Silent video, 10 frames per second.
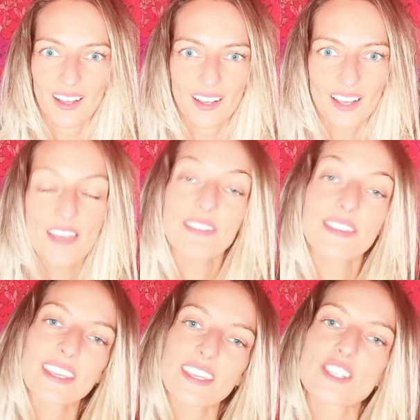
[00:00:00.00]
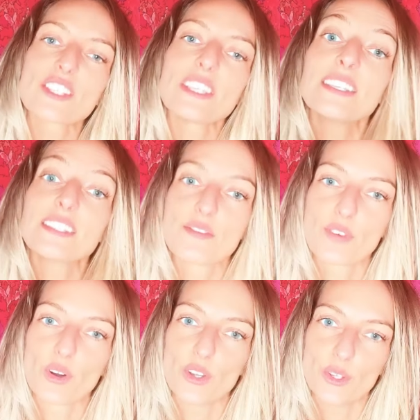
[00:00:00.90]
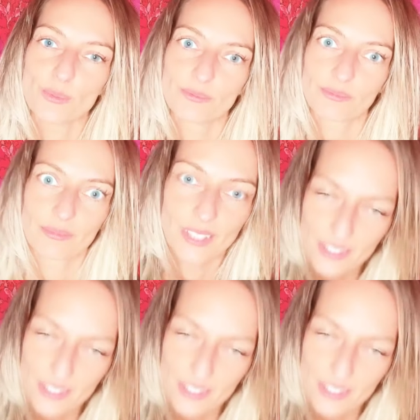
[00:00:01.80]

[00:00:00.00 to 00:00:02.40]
everything is easy for you that's